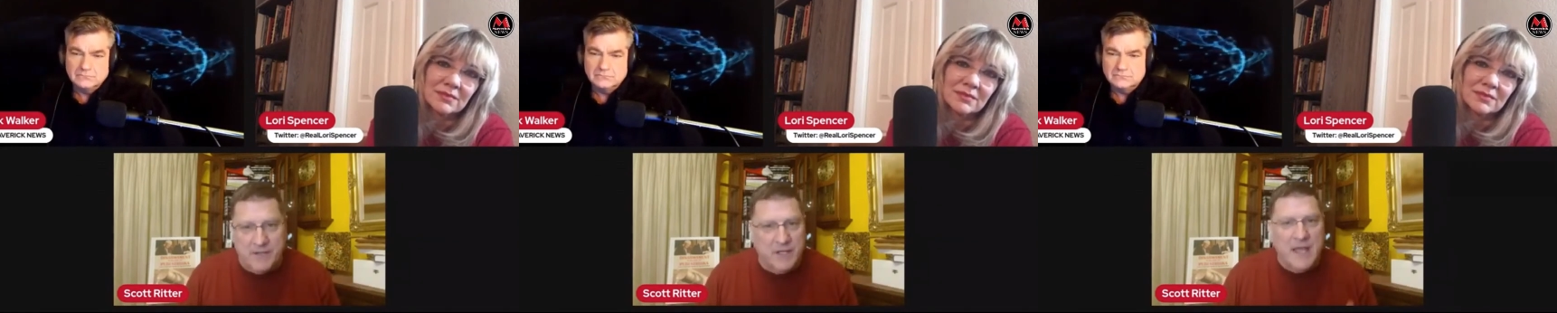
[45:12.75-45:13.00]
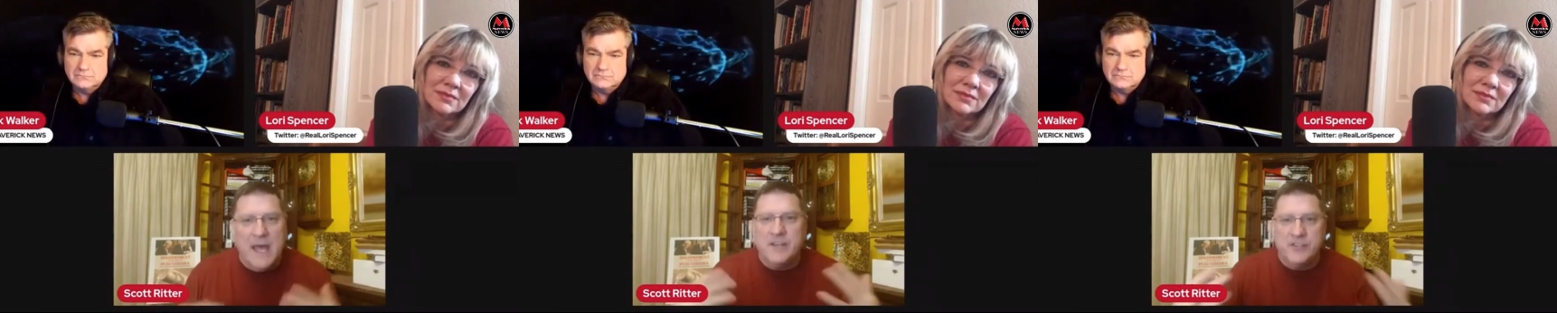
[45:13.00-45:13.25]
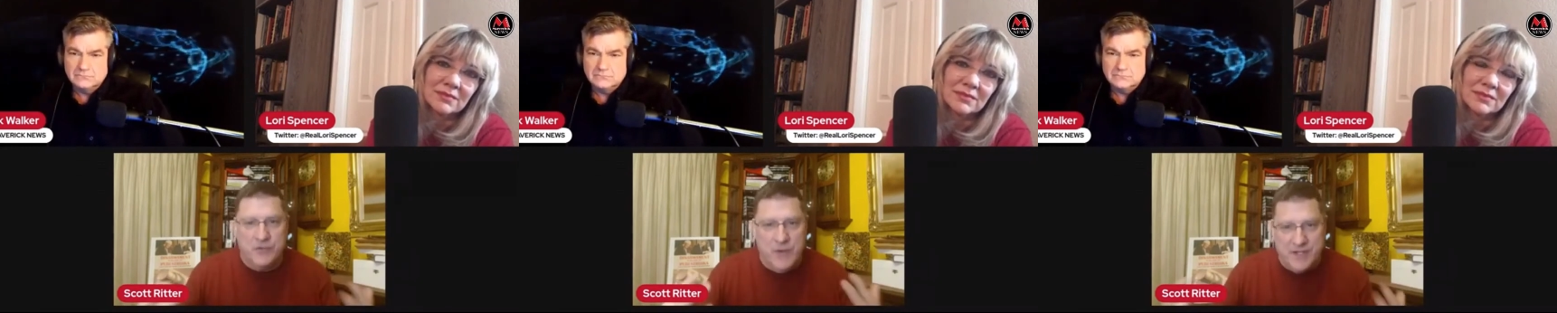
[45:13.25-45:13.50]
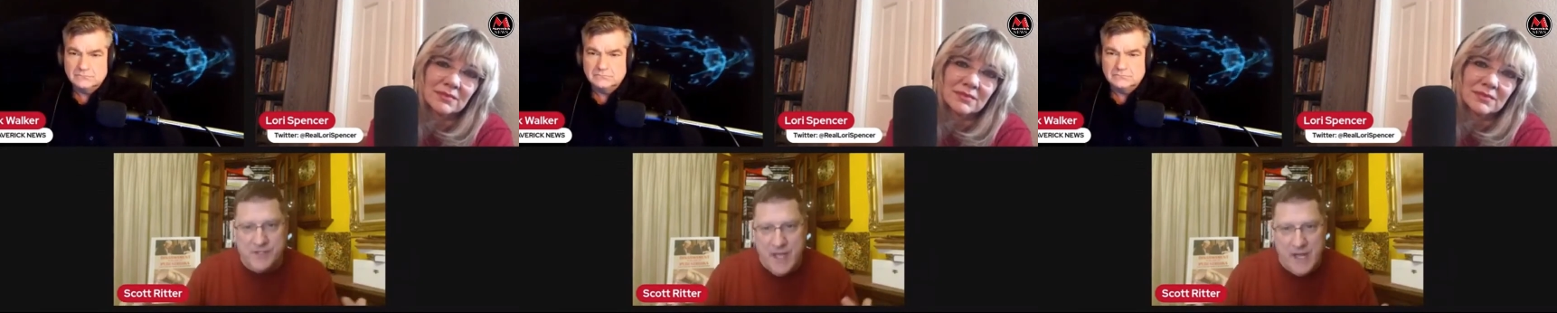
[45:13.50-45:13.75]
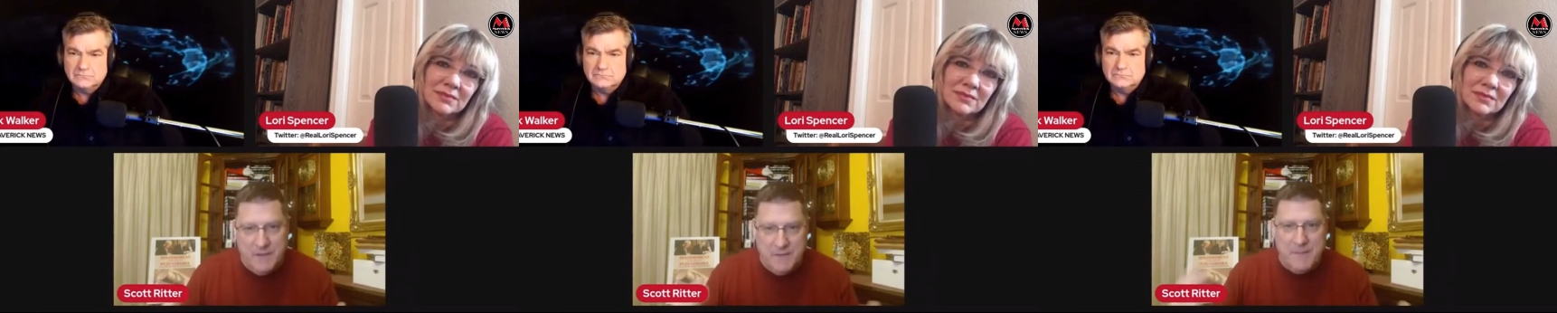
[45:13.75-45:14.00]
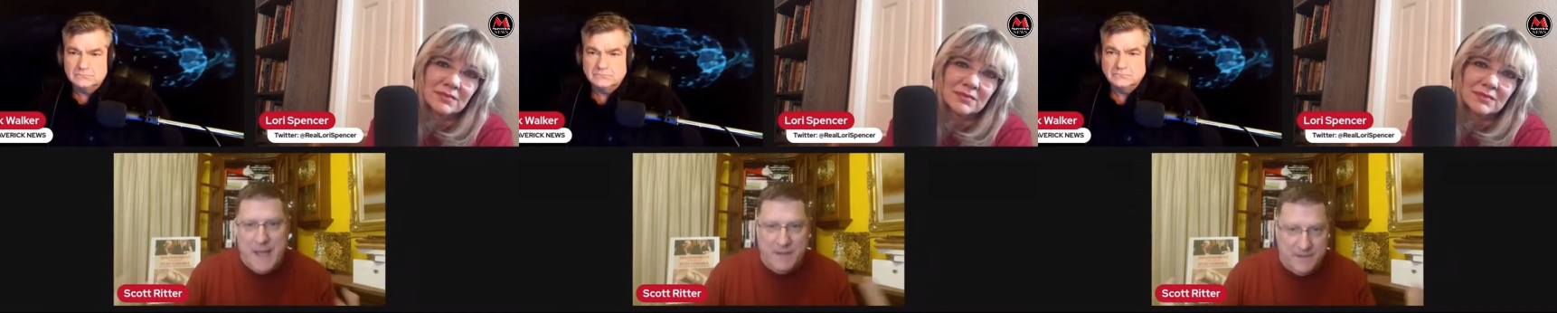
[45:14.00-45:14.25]
Speaker 1: There's a lot of stress on
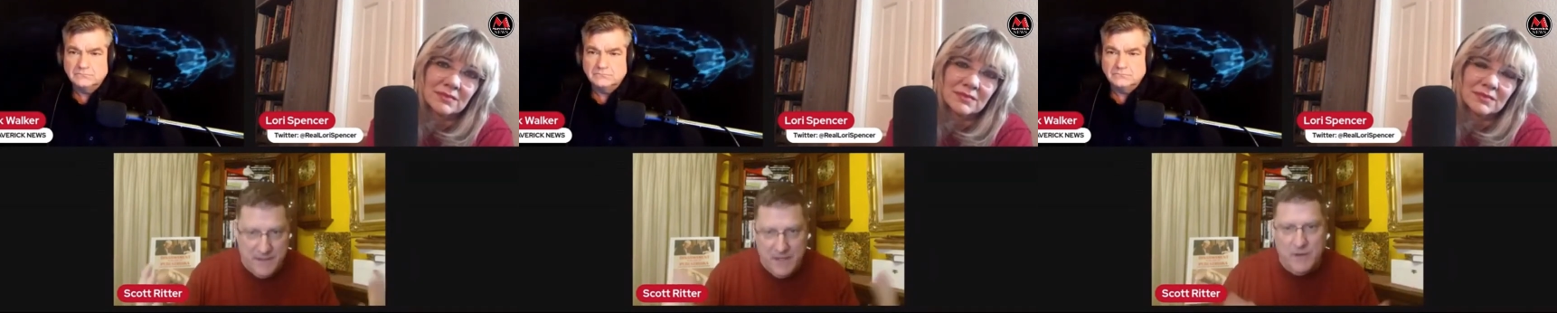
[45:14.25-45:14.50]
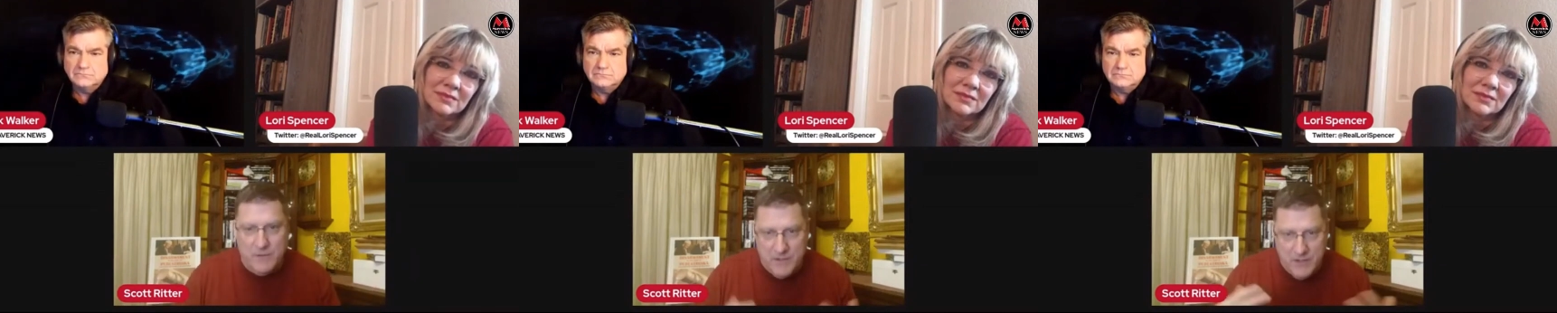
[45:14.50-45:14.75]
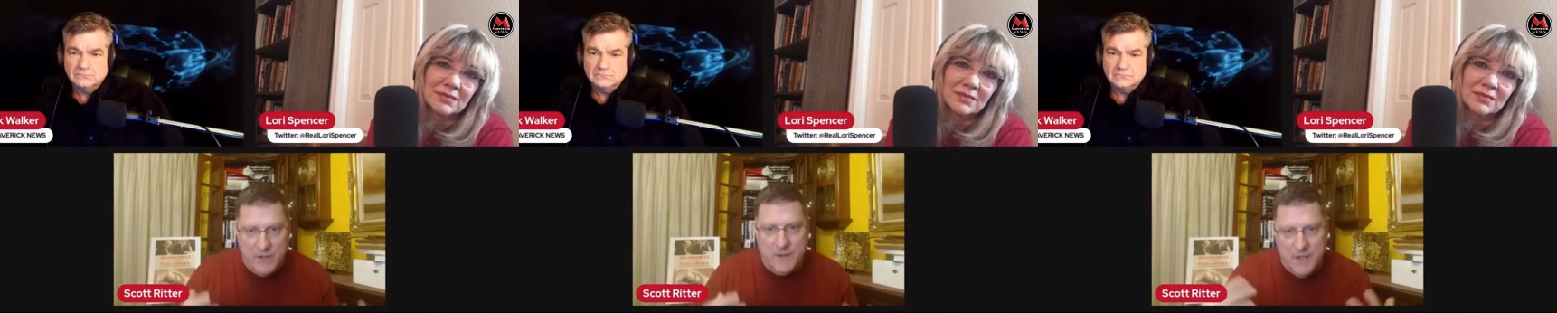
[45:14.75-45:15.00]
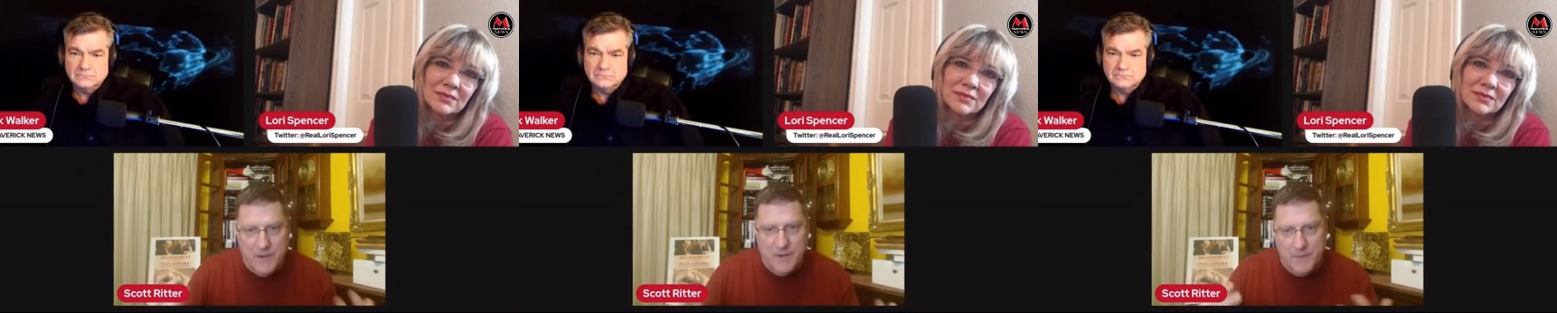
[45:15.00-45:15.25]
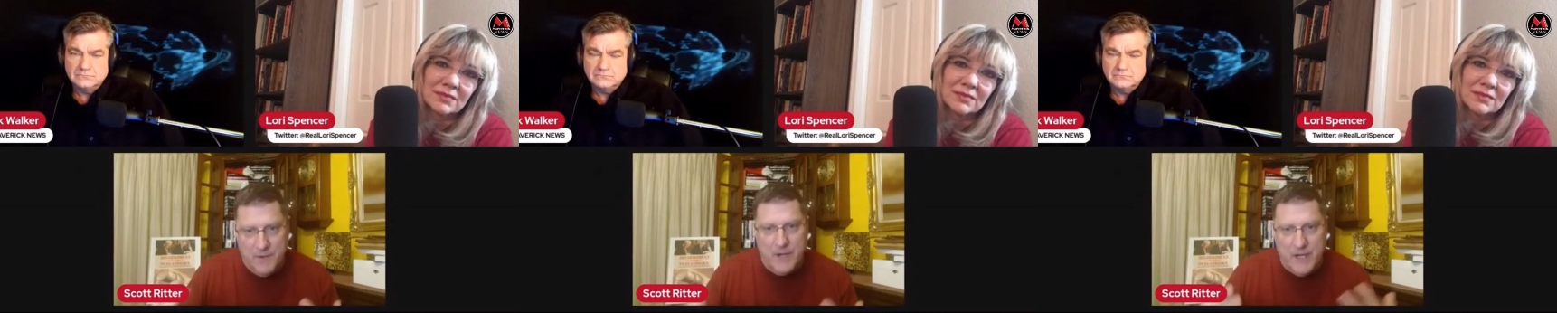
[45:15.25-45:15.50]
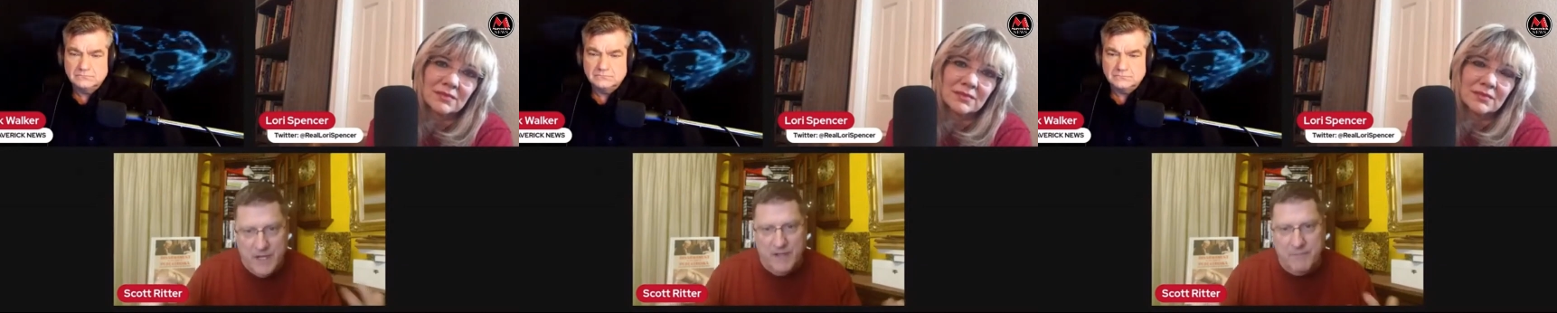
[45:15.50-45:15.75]
him about you know you know
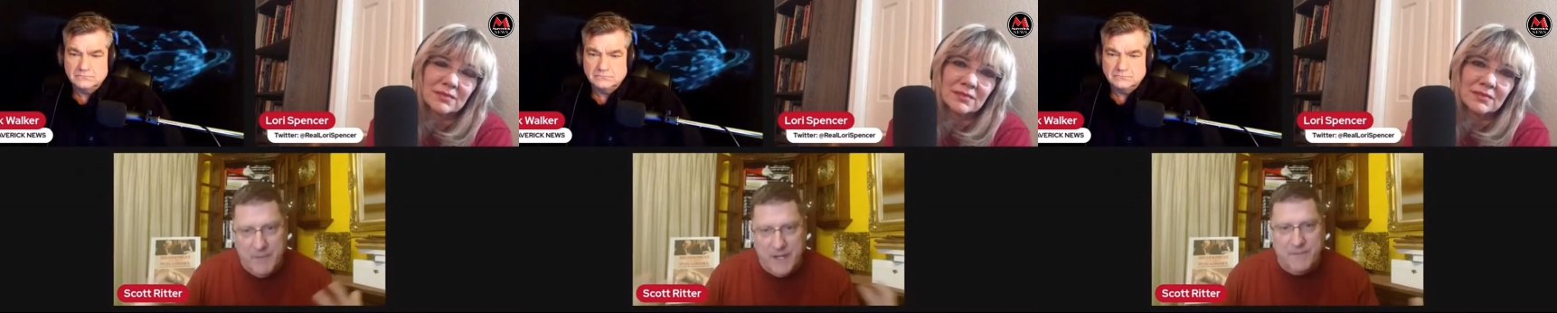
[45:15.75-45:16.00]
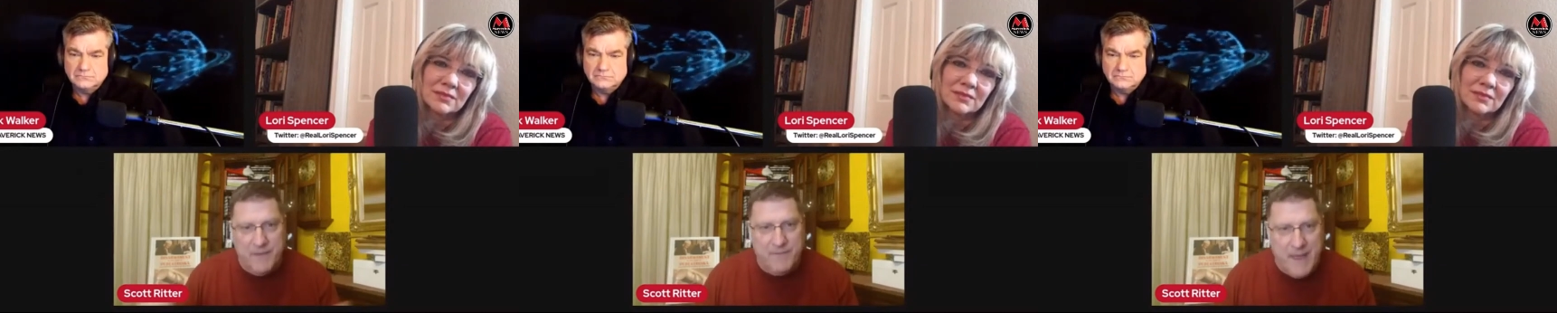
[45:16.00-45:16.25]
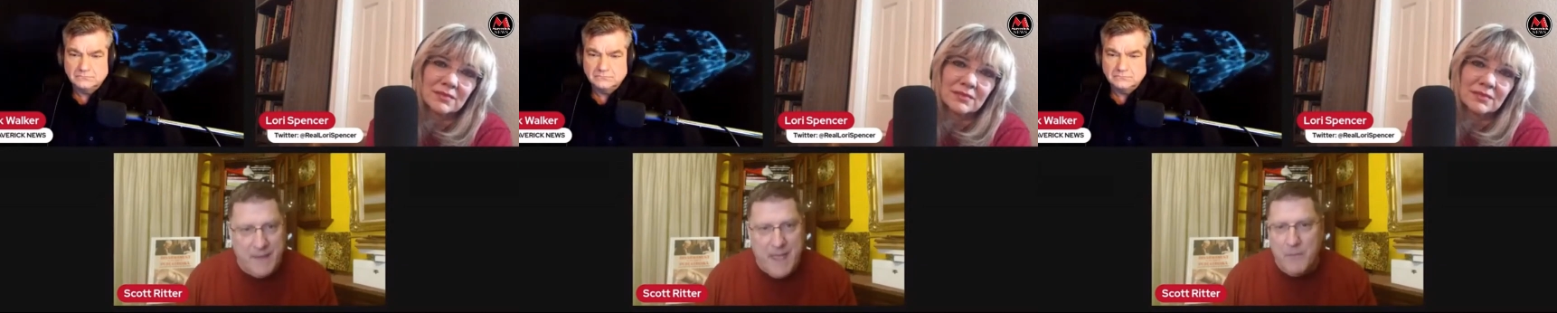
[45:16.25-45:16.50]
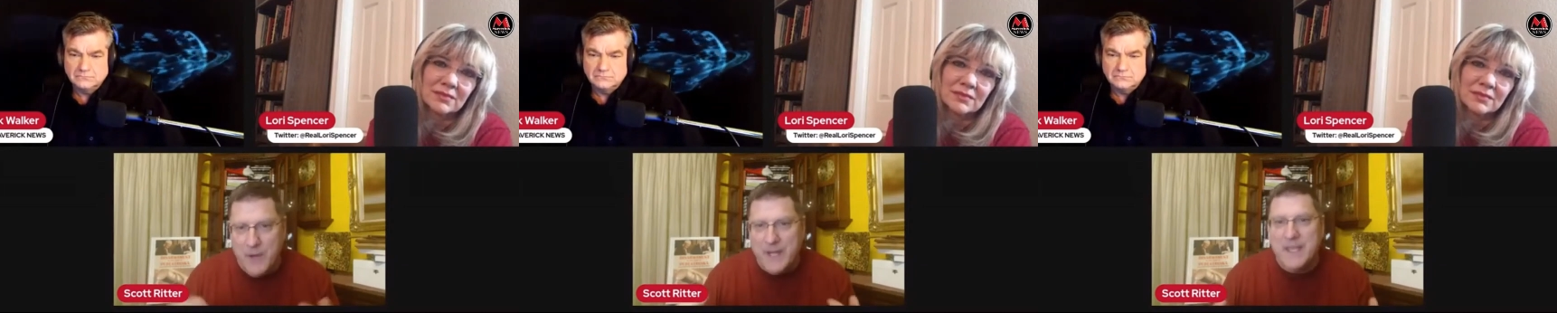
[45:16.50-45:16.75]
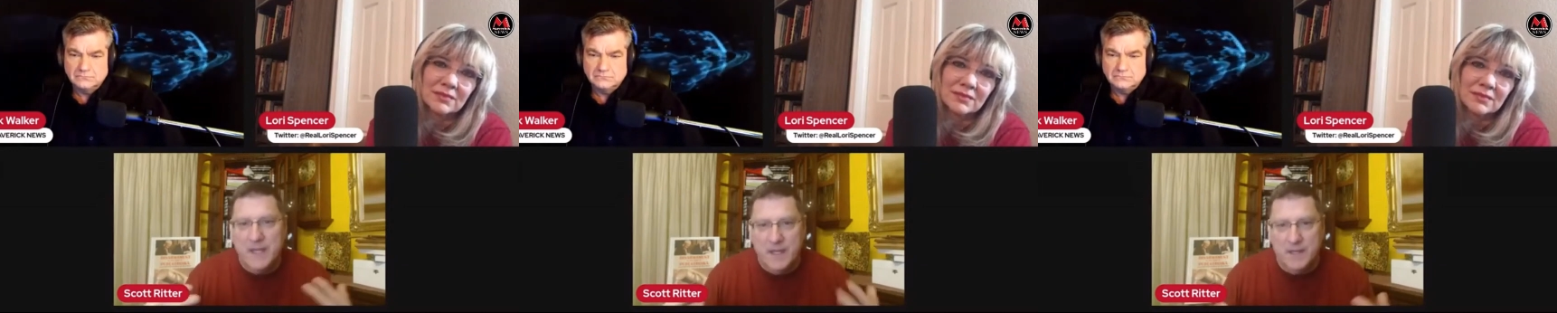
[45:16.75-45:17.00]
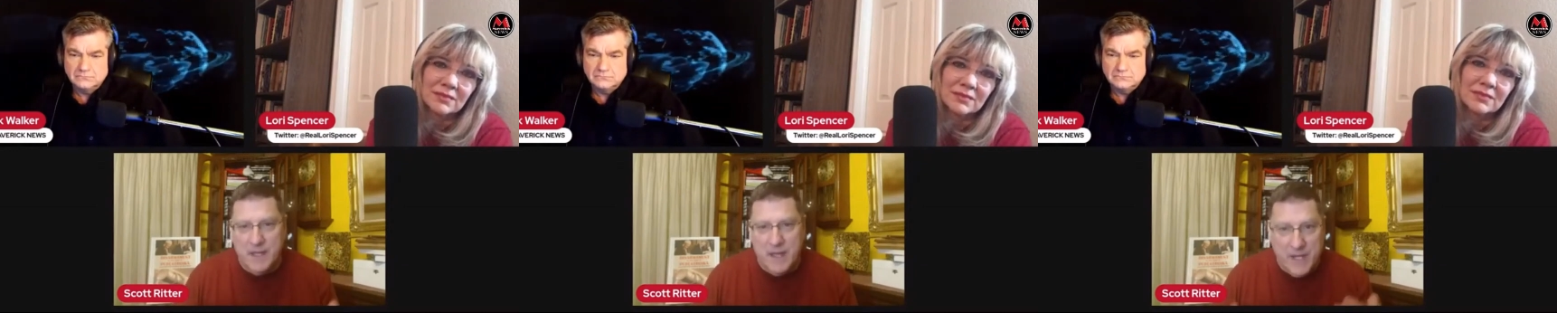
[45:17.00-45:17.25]
earning enough money for the family. I want to get
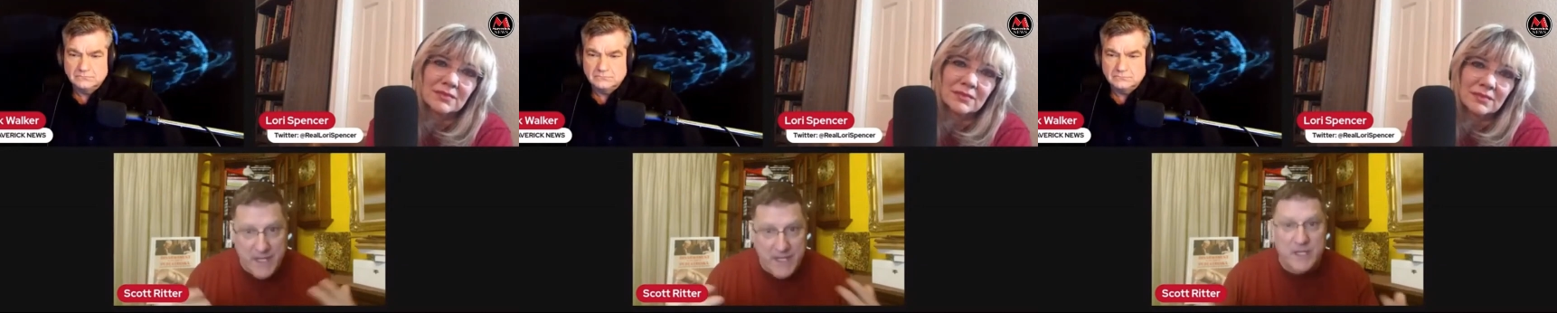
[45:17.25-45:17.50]
a I want to